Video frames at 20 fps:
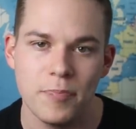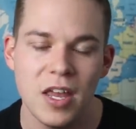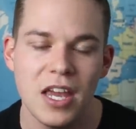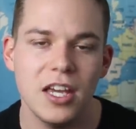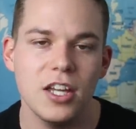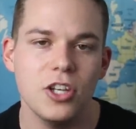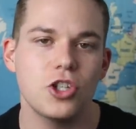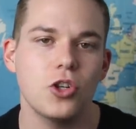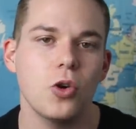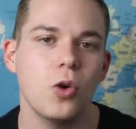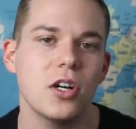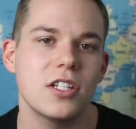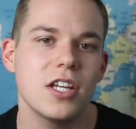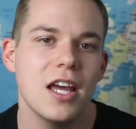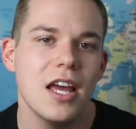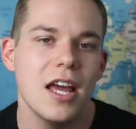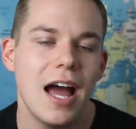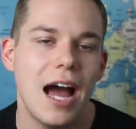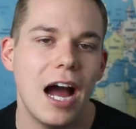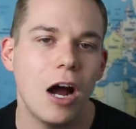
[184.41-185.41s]
In short,
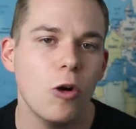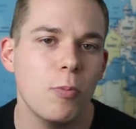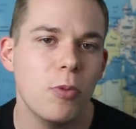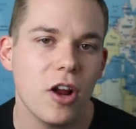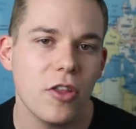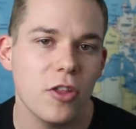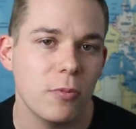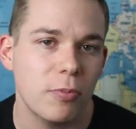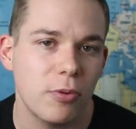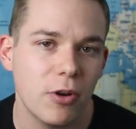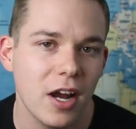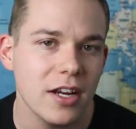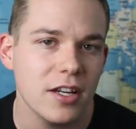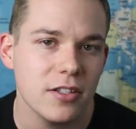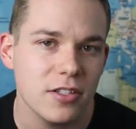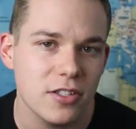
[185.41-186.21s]
our brother Brian